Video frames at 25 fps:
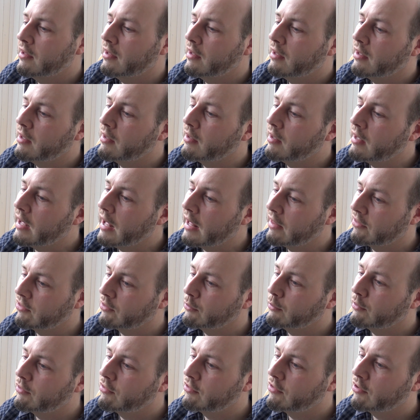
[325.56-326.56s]
as
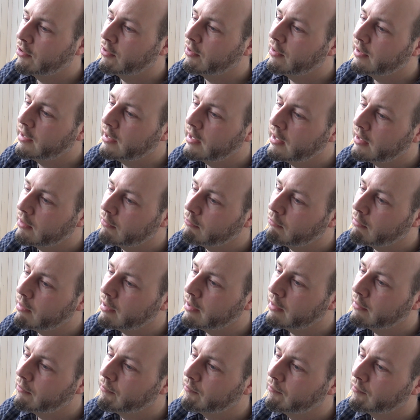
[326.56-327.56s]
I was turning in,
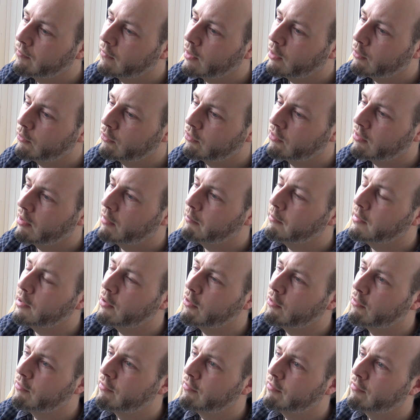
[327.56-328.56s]
where I was coming
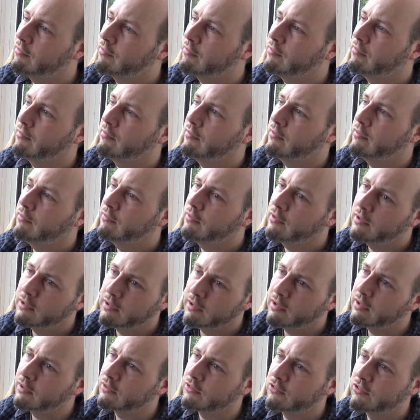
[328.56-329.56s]
off with the
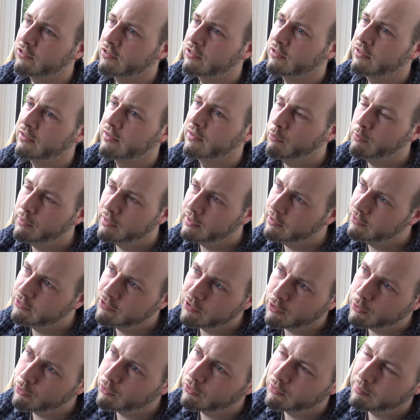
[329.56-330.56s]
clutch with a
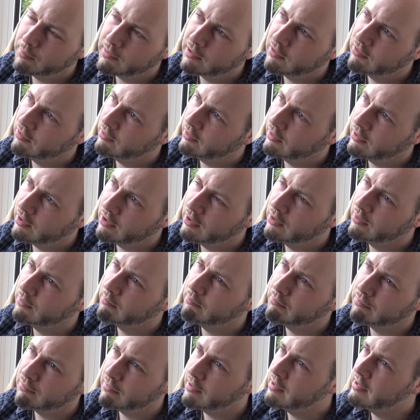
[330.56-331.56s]
jolt because I
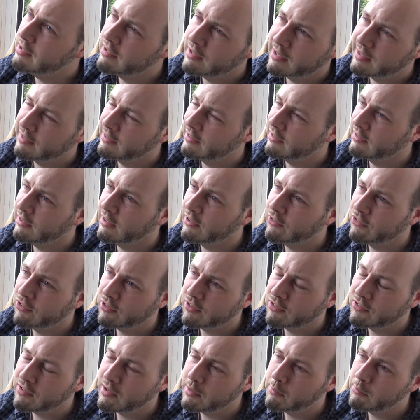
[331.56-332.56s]
can't brake and clutch at
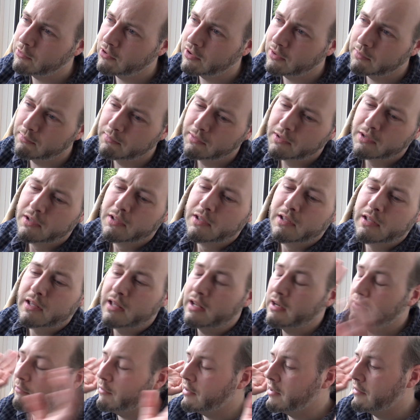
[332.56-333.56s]
the same time.
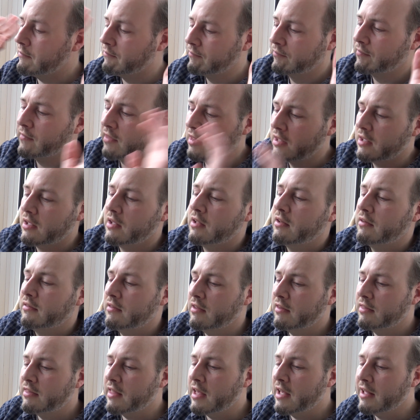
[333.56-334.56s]
Anyway,
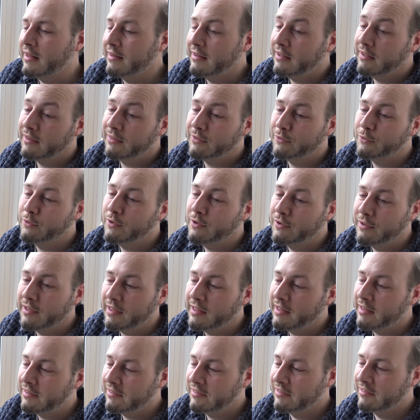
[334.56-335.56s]
did that, and I thought, okay,
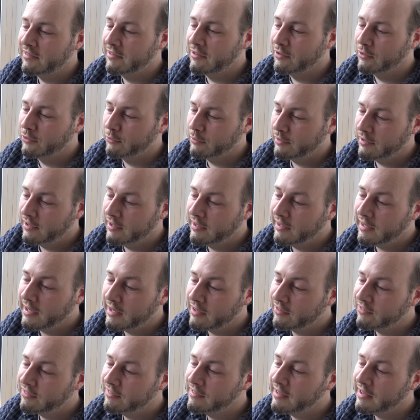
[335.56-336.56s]
that's as good as we're going to
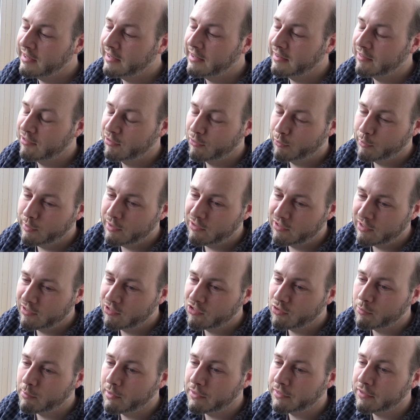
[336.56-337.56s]
get today. Let's squeeze in
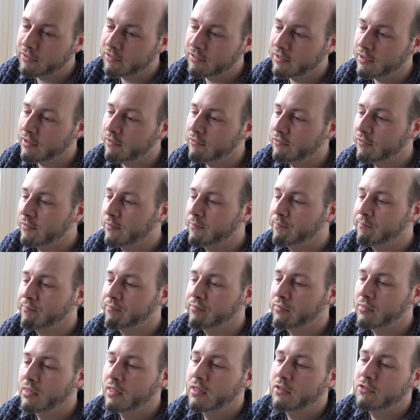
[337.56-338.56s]
some other stuff.
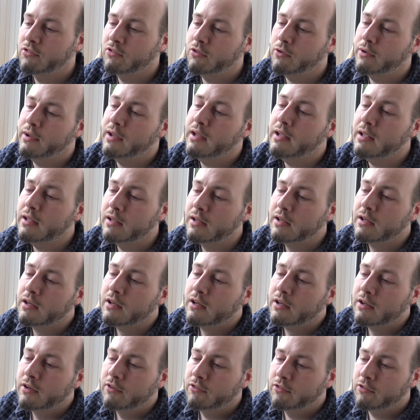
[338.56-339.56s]
So he
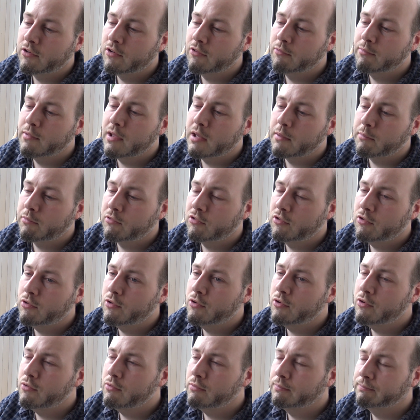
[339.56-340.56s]
drove me up
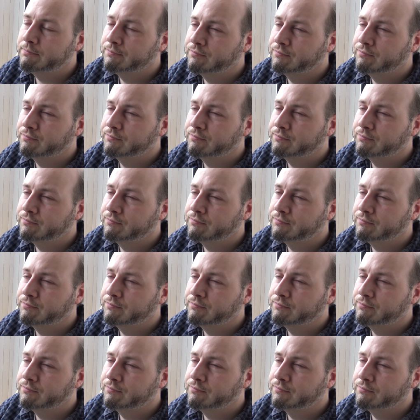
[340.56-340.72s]
to